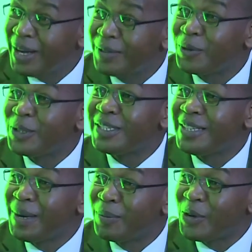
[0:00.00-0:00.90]
are at
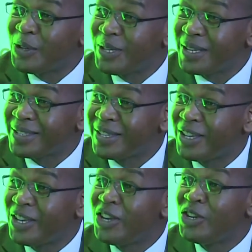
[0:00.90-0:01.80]

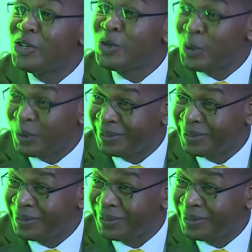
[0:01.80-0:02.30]
49.6 in June.